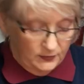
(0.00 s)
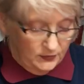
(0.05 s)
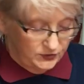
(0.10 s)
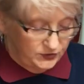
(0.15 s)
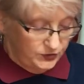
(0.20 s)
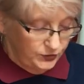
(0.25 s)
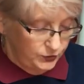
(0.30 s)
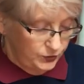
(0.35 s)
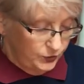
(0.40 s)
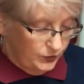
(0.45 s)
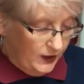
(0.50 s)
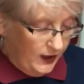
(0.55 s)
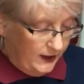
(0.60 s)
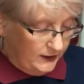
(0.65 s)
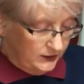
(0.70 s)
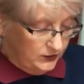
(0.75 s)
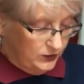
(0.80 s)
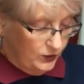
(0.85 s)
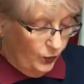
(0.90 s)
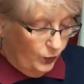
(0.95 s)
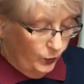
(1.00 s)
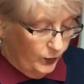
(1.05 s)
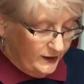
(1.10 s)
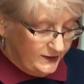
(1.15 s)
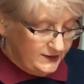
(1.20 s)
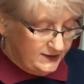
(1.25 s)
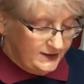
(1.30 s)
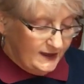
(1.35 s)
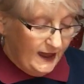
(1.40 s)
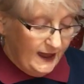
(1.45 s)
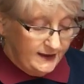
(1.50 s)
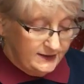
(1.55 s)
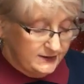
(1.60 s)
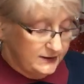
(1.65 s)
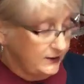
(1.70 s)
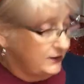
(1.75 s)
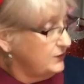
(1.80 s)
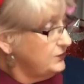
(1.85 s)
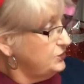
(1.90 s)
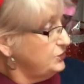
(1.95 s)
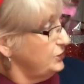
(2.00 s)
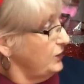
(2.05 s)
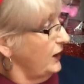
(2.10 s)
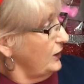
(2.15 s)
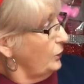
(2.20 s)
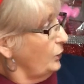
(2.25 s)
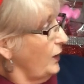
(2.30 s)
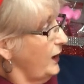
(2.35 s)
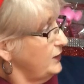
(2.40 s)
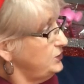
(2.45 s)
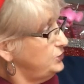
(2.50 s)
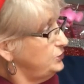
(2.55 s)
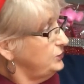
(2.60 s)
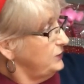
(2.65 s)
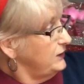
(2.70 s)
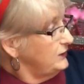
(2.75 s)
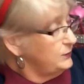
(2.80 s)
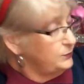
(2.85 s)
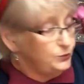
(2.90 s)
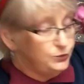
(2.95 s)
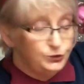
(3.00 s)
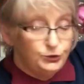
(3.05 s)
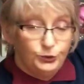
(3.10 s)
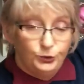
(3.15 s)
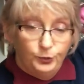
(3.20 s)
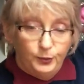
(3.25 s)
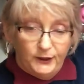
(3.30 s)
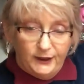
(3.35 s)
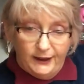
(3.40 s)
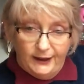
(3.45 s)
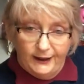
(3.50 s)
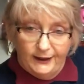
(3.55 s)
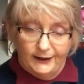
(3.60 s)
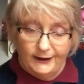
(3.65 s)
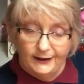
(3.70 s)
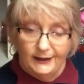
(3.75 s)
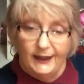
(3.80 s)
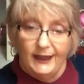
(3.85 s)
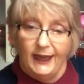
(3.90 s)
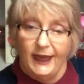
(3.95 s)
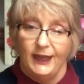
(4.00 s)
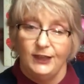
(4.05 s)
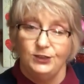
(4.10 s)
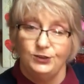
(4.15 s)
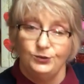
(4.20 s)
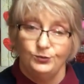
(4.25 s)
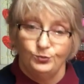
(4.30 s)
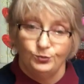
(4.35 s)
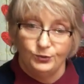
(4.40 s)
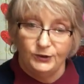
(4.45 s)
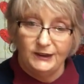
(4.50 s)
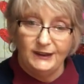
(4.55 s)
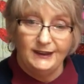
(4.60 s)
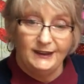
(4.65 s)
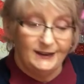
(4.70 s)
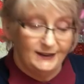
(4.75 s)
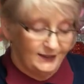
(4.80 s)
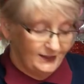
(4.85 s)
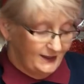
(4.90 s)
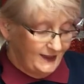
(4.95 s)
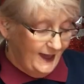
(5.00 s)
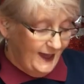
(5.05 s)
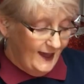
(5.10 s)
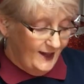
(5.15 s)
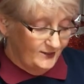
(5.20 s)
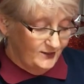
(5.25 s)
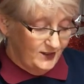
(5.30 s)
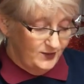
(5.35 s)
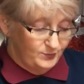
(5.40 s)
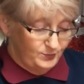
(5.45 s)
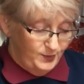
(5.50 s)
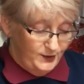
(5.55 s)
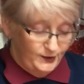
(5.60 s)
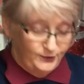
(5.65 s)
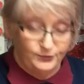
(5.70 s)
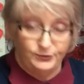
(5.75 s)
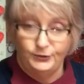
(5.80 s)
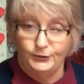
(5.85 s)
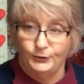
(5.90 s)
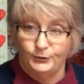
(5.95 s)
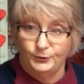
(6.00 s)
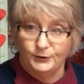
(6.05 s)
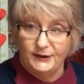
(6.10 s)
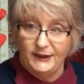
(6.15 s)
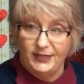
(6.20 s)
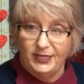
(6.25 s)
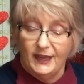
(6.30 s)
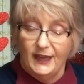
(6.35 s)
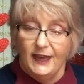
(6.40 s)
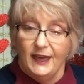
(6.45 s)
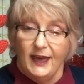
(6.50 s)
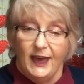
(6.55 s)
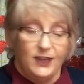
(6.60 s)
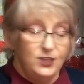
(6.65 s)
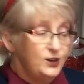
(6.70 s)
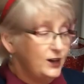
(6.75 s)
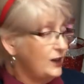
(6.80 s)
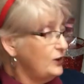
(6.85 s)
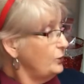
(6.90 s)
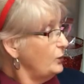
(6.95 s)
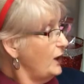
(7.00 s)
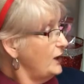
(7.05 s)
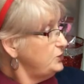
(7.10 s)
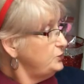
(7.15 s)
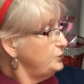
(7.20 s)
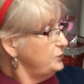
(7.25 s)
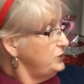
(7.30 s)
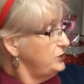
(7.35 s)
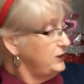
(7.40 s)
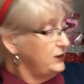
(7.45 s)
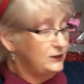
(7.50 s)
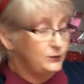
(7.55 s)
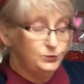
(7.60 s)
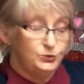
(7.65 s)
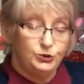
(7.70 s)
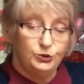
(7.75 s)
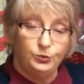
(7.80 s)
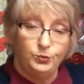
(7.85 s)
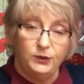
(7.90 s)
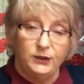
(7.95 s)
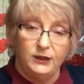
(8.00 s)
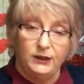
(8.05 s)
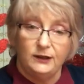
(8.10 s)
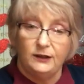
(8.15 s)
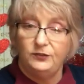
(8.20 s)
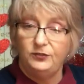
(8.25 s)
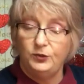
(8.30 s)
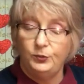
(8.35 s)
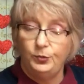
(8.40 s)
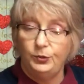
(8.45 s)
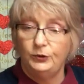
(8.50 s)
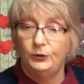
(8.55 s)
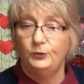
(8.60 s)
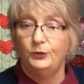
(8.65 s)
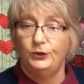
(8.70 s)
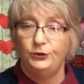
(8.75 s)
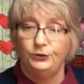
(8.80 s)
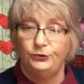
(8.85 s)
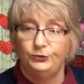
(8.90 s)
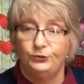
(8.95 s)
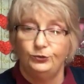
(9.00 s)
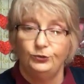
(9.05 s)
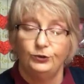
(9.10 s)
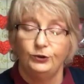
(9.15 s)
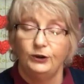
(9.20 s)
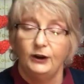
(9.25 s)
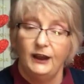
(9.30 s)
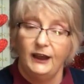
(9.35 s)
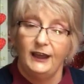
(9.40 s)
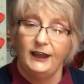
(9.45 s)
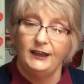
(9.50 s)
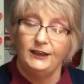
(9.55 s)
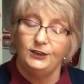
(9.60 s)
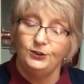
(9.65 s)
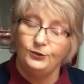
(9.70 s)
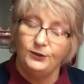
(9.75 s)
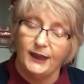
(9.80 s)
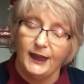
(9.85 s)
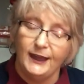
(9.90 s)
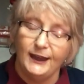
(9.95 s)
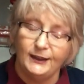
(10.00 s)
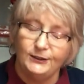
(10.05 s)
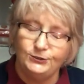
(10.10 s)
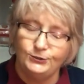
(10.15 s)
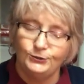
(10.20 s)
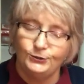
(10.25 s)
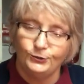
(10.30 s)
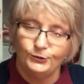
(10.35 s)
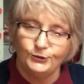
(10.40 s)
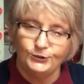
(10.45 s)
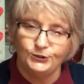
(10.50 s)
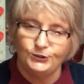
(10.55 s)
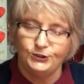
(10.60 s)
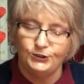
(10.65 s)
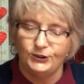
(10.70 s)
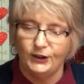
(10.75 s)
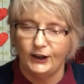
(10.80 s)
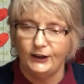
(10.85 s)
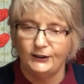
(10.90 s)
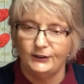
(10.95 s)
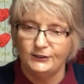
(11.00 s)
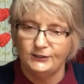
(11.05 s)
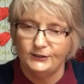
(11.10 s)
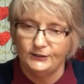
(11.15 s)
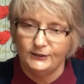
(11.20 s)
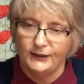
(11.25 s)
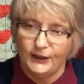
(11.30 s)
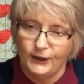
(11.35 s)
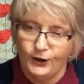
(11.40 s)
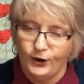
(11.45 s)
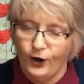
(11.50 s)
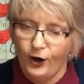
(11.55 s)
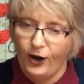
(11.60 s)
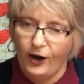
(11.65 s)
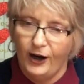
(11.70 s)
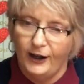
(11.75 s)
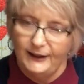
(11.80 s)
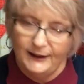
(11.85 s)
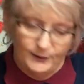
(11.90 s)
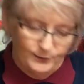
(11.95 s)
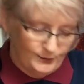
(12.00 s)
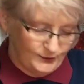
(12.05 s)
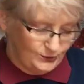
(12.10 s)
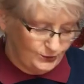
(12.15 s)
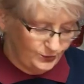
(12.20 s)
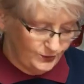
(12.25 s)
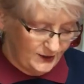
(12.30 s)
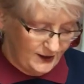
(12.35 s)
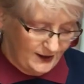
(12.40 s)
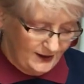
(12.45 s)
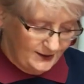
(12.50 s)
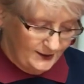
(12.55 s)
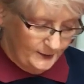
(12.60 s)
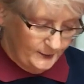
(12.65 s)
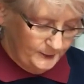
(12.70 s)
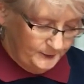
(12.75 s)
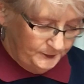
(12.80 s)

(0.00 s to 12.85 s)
So you'll kind of know what size, because you got to watch, you get them too big, and you really have a big full wreath. And you got to watch when you get them too big, if you put them on your door, you can't get your doors to shut, because they'll get caught in between.